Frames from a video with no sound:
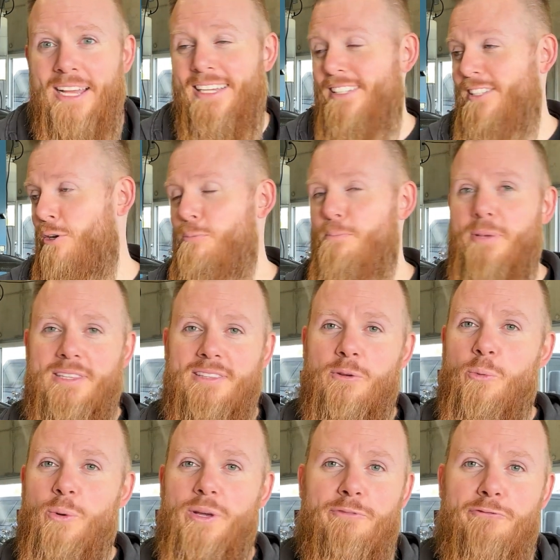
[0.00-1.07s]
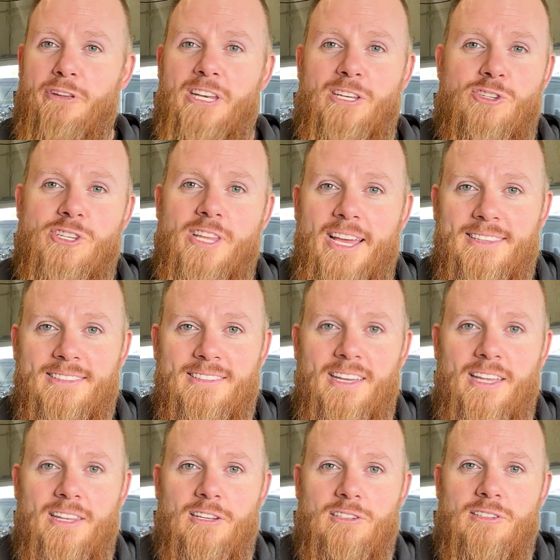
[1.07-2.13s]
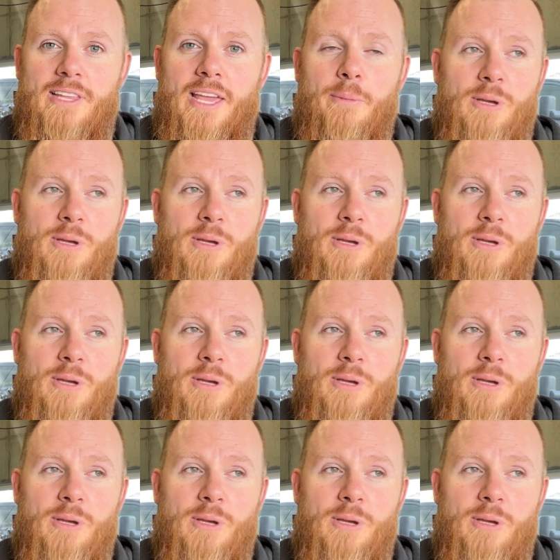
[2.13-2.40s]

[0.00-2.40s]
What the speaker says: So, but we'll finish that another day.